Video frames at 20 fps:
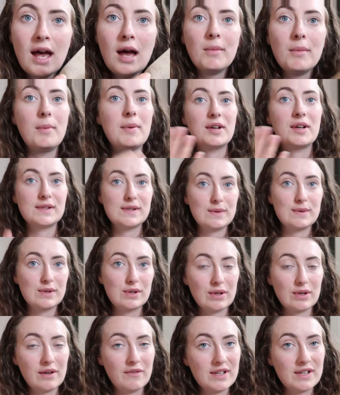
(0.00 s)
but because it was
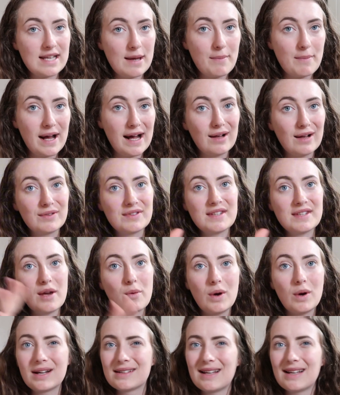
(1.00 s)
3 for £10, it
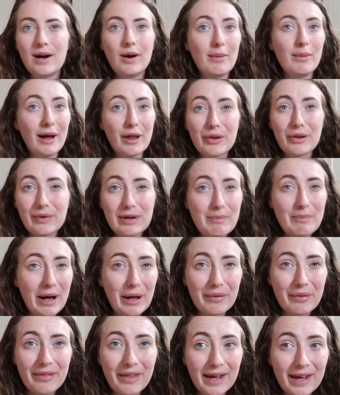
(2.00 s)
works out about
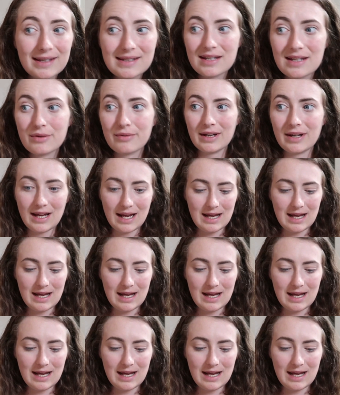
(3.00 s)
£3.33